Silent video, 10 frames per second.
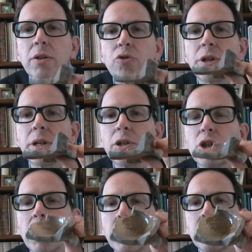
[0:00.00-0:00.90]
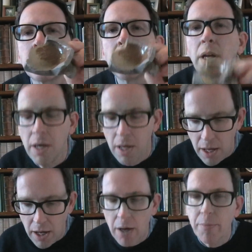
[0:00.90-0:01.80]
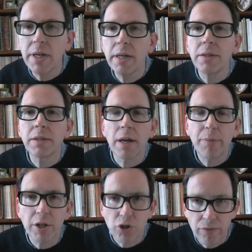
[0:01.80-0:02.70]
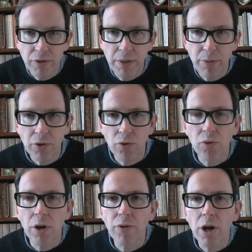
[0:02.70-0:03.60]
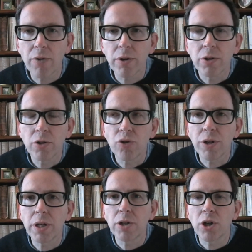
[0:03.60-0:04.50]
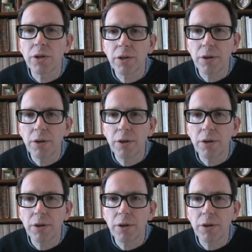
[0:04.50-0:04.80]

drinking jugs. Here's a picture of a typical Roarin drinking jug